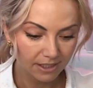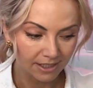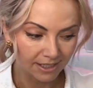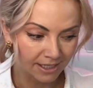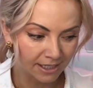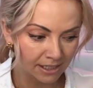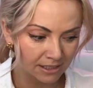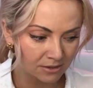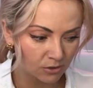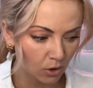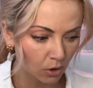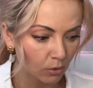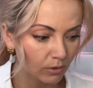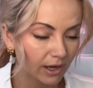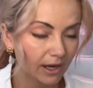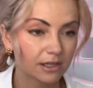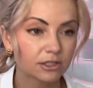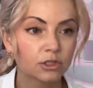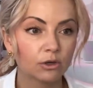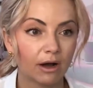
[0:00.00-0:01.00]
It is
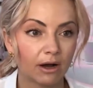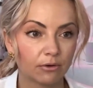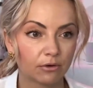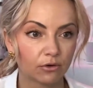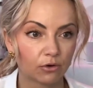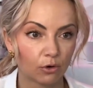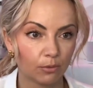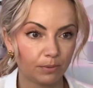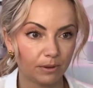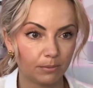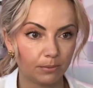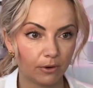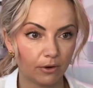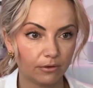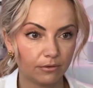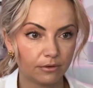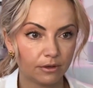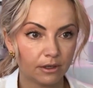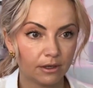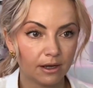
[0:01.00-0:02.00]
okay to outgrow
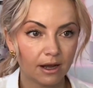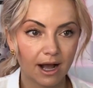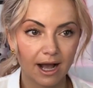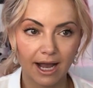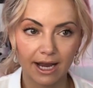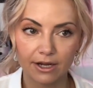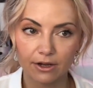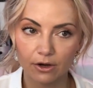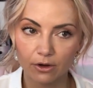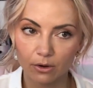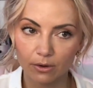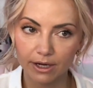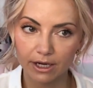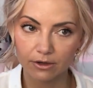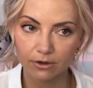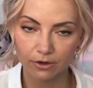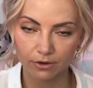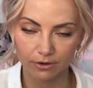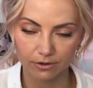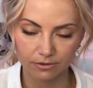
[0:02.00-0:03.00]
people. I know it
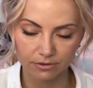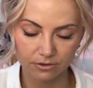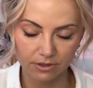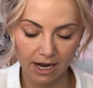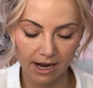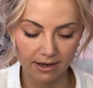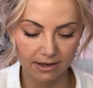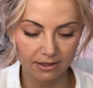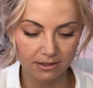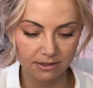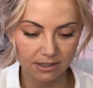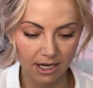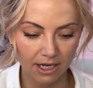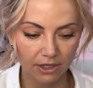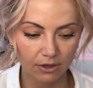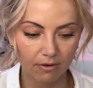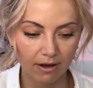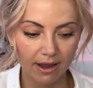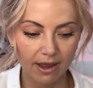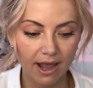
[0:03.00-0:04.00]
hurts. I can tell
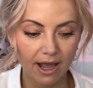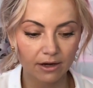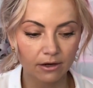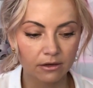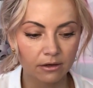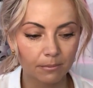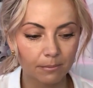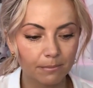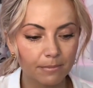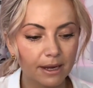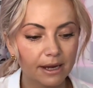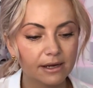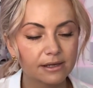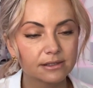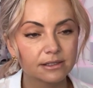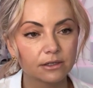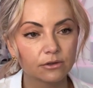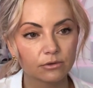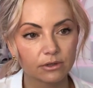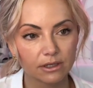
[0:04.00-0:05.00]
you, I had an
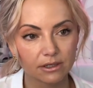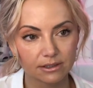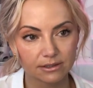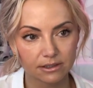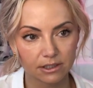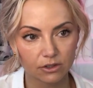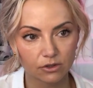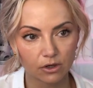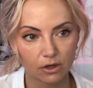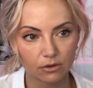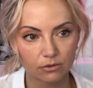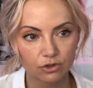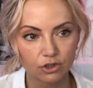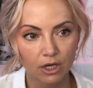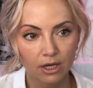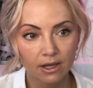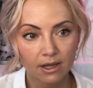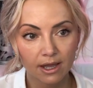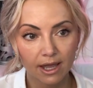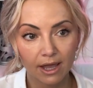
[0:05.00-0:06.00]
amazing real estate coach.
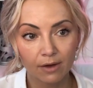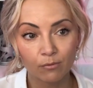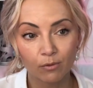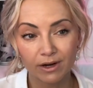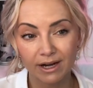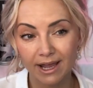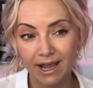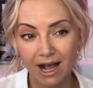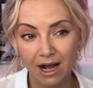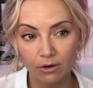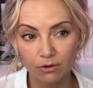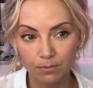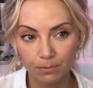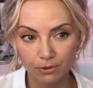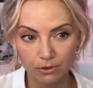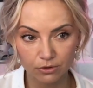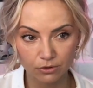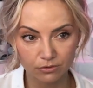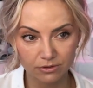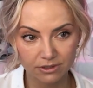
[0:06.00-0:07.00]
And when I
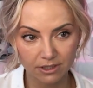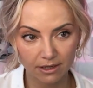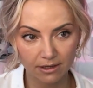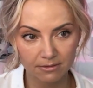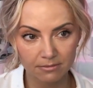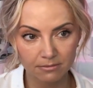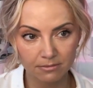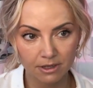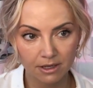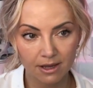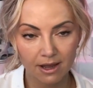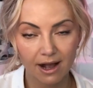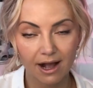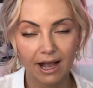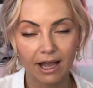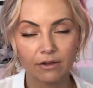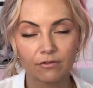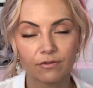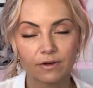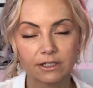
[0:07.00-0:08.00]
outproduced him,
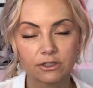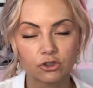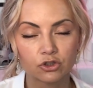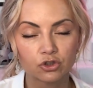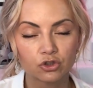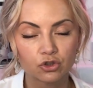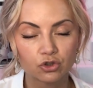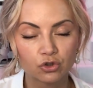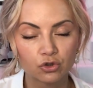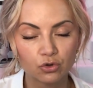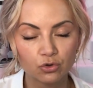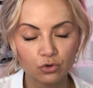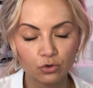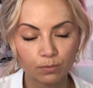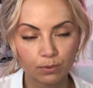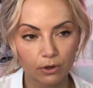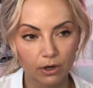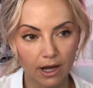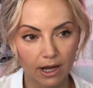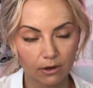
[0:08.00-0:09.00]
I felt
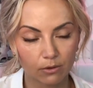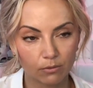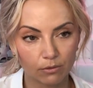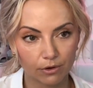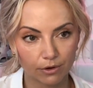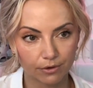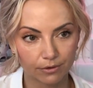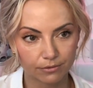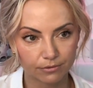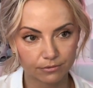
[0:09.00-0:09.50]
super awkward.